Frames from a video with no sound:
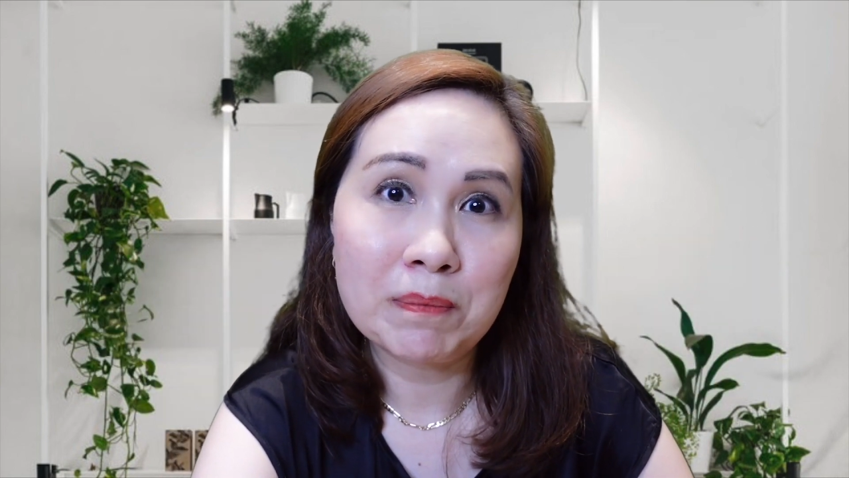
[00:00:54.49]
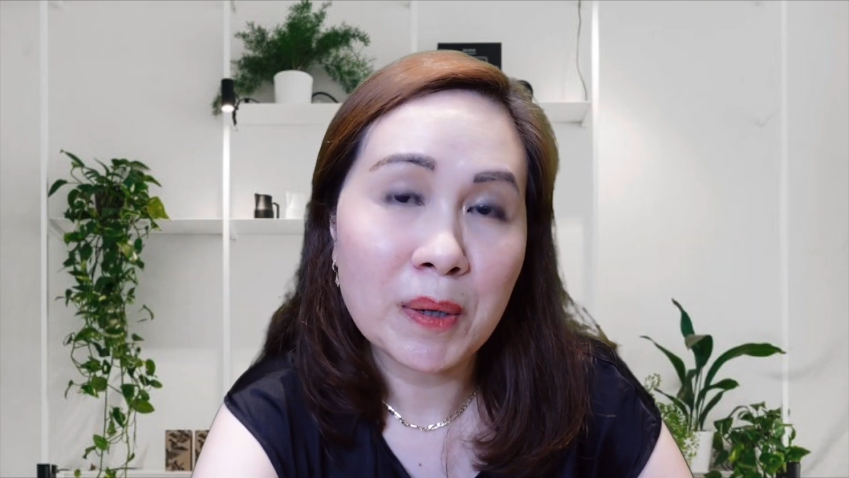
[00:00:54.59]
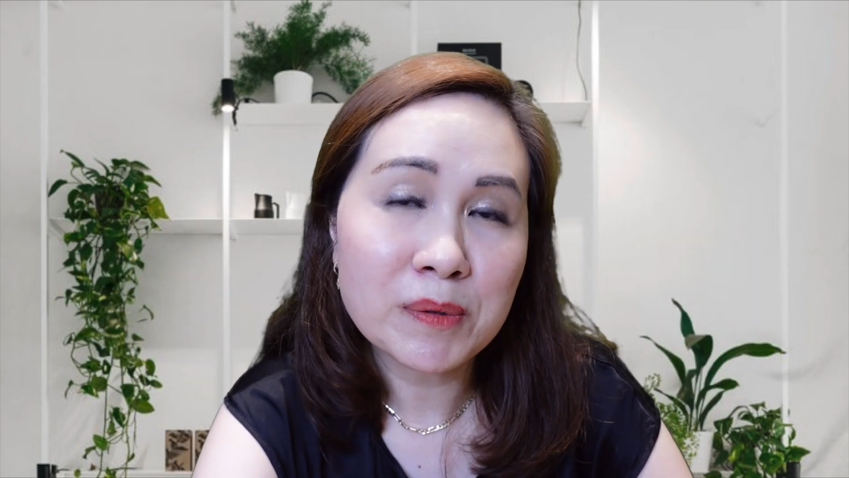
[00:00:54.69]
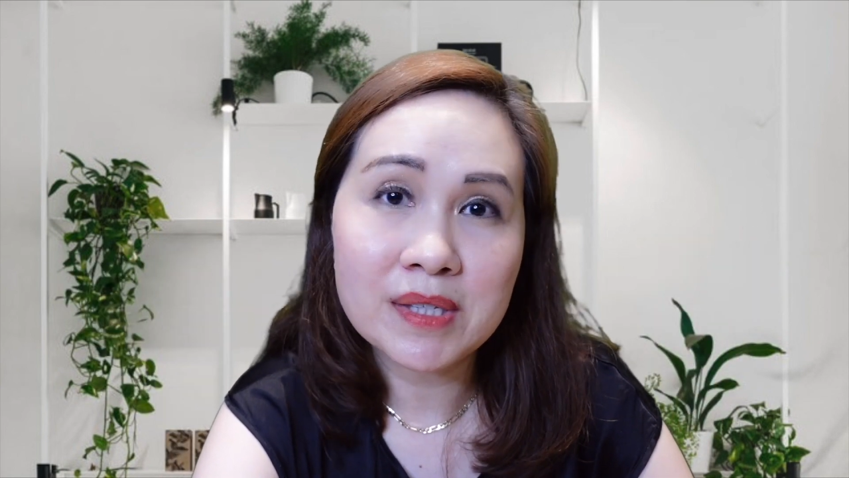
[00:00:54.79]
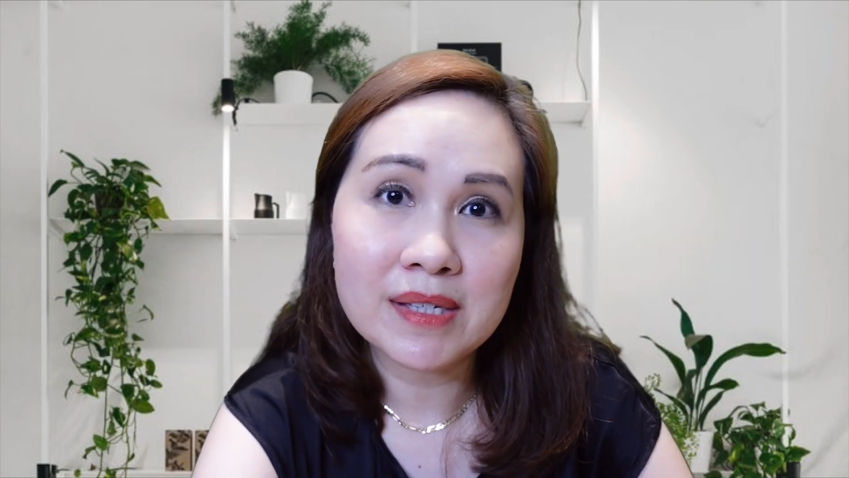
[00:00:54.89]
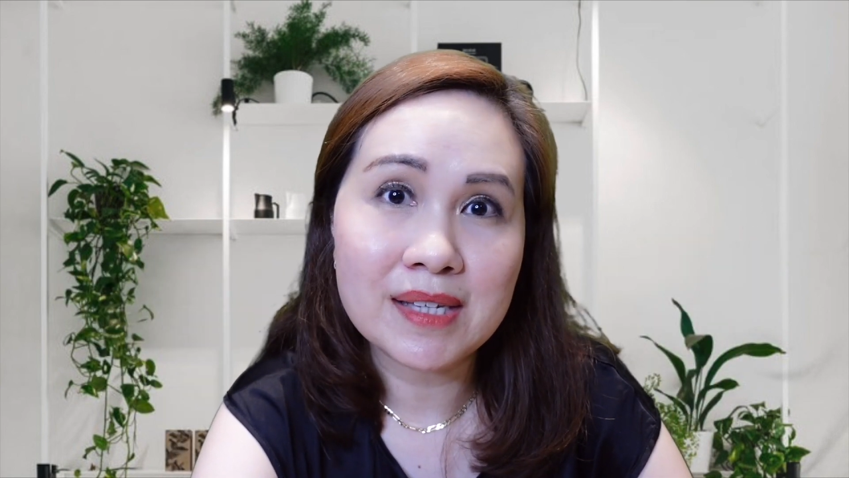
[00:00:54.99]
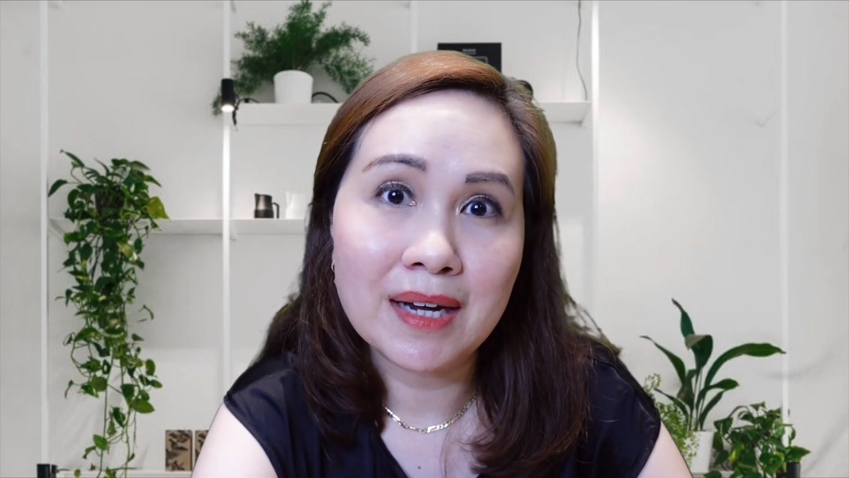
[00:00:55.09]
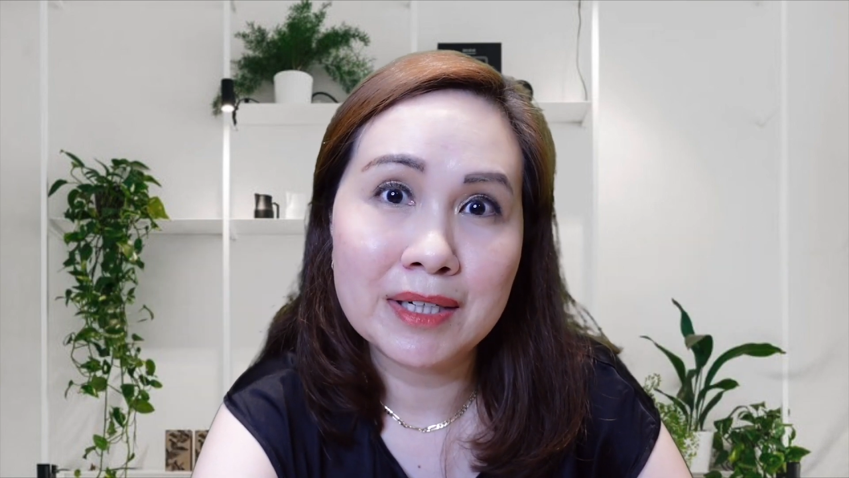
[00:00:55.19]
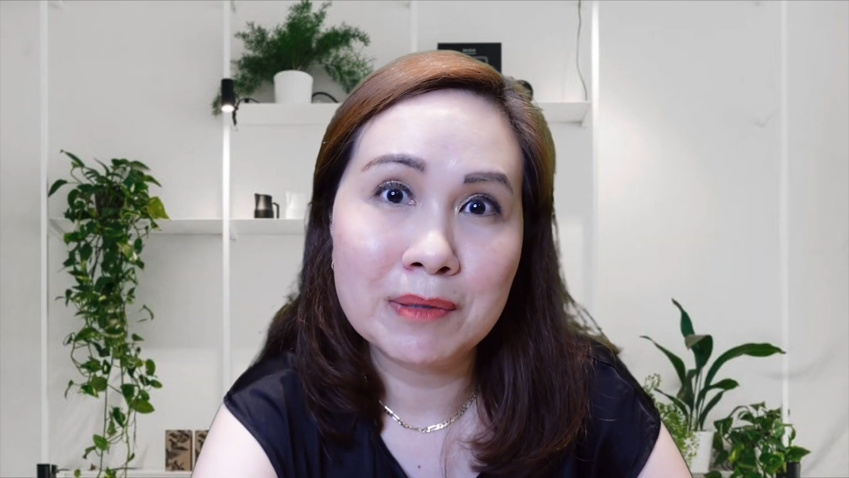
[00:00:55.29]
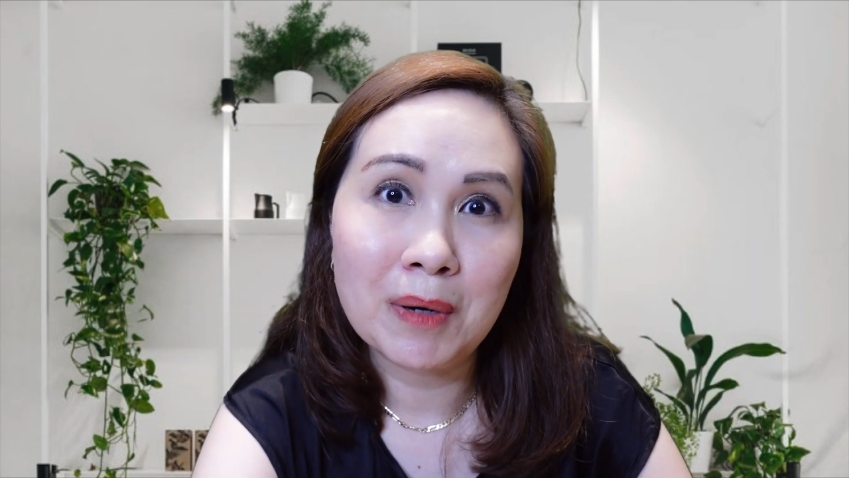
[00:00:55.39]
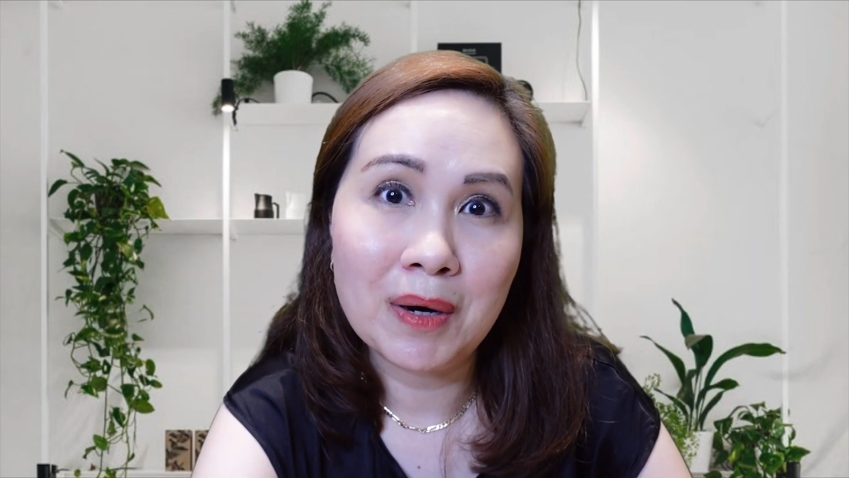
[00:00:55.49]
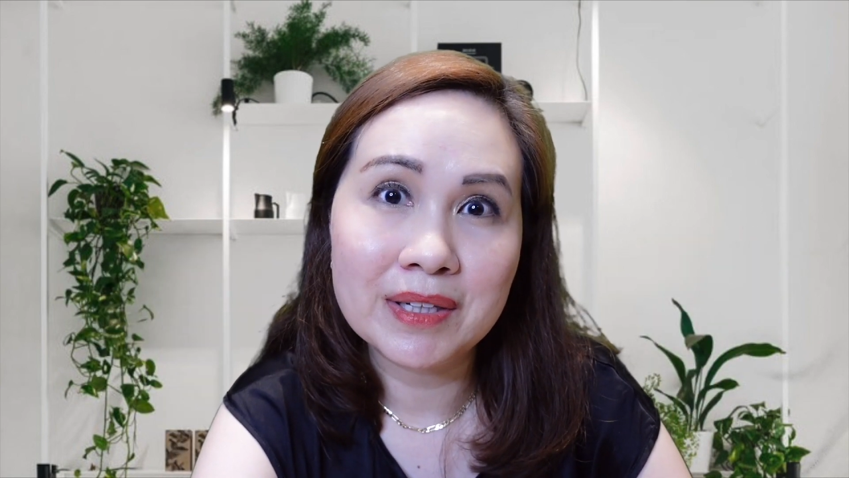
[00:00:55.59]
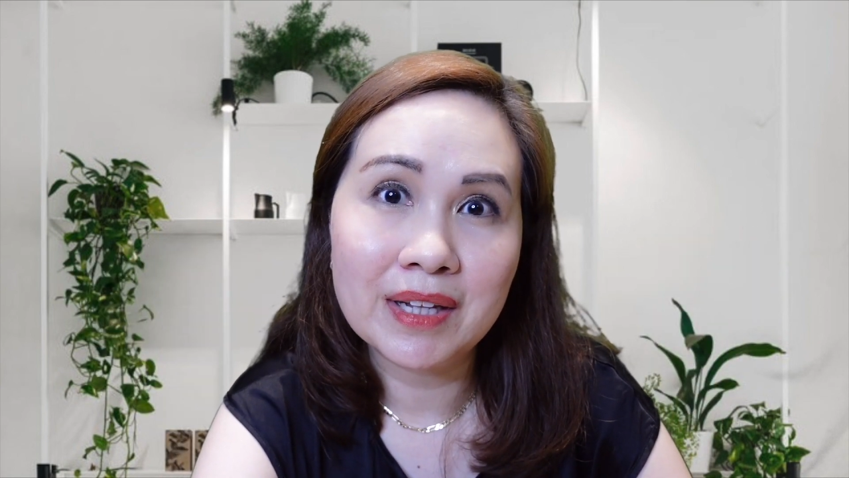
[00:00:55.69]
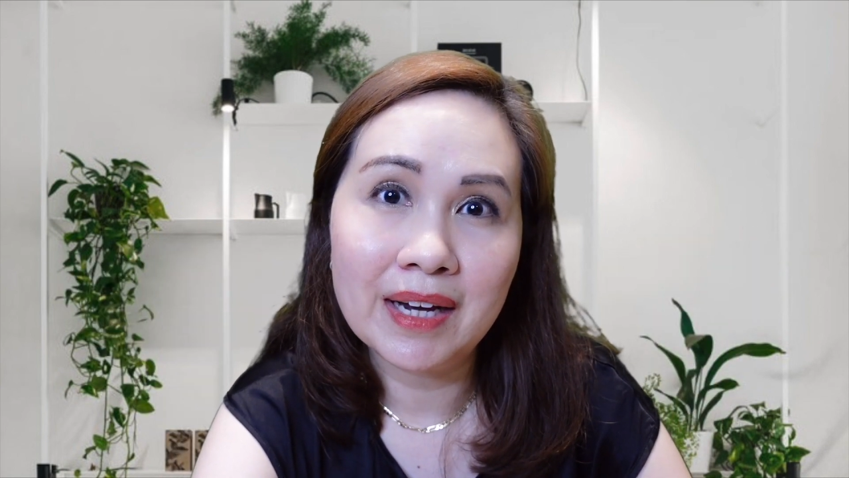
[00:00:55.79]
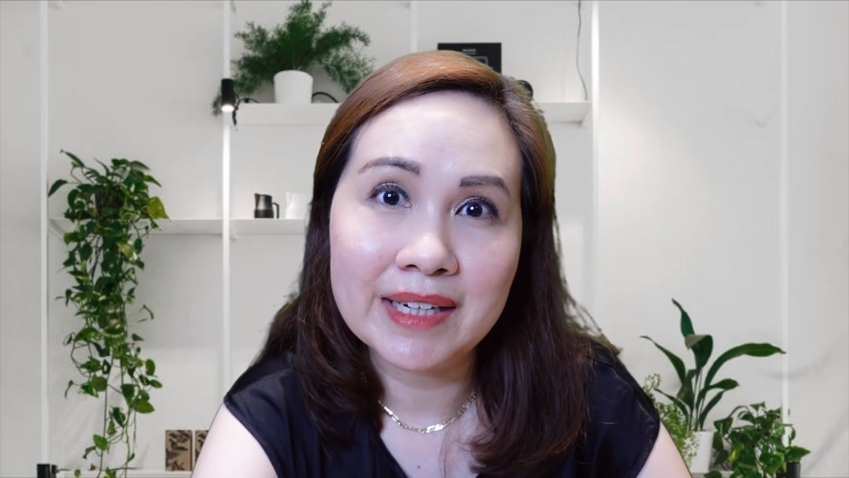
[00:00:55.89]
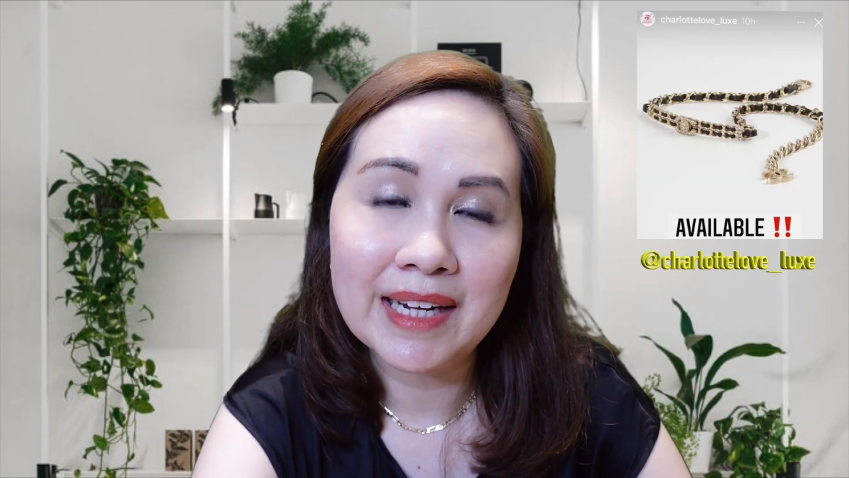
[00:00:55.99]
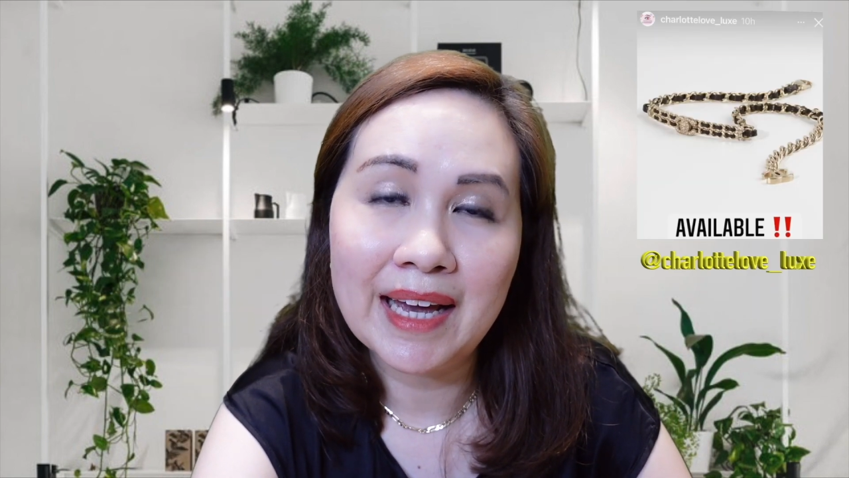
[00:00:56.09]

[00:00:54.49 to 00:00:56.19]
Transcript: post this item online